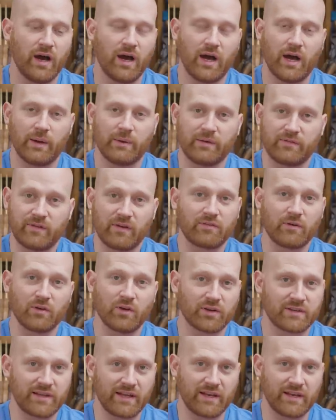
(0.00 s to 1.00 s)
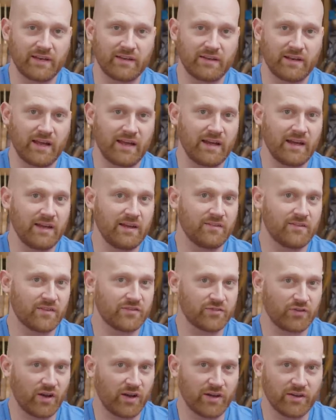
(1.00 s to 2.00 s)
Uh, if you ever looked at any of the
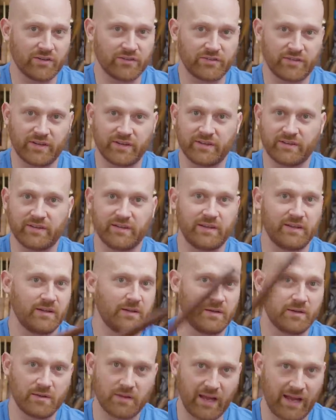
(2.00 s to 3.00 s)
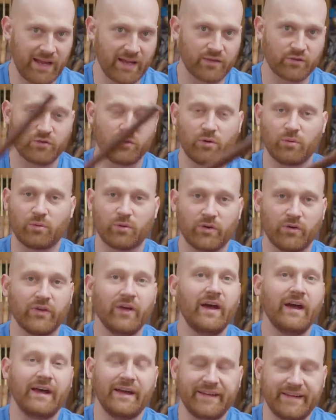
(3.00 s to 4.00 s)
saws in the, the hand tool world,